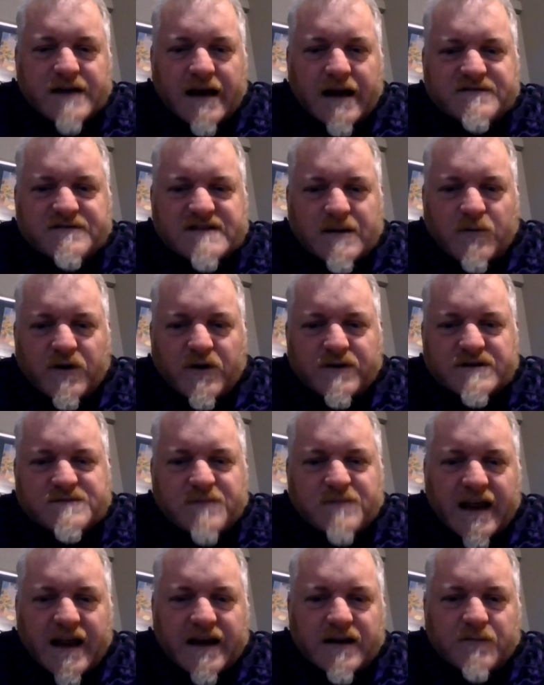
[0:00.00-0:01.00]
have someone who's
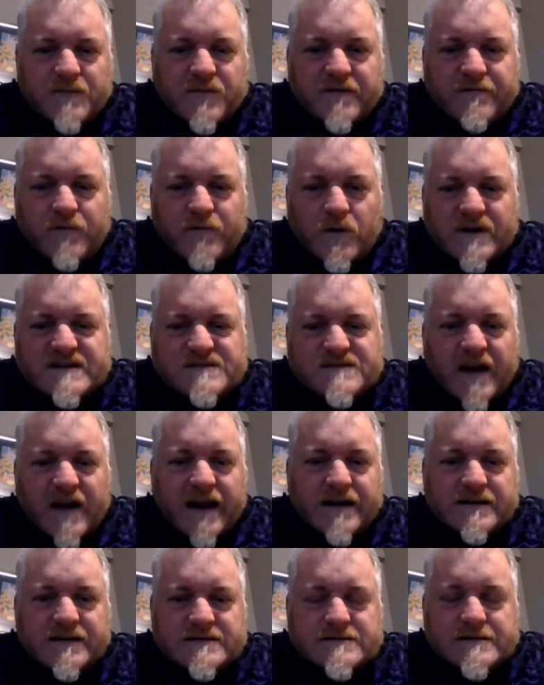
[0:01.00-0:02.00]
played it before
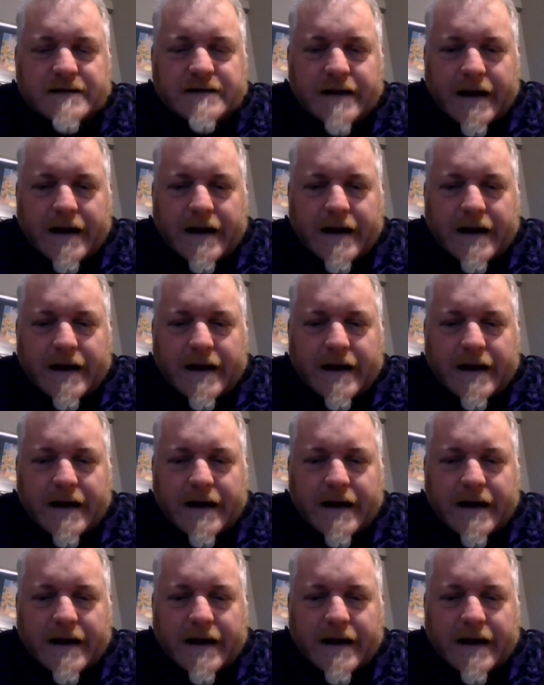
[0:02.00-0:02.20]
explain it.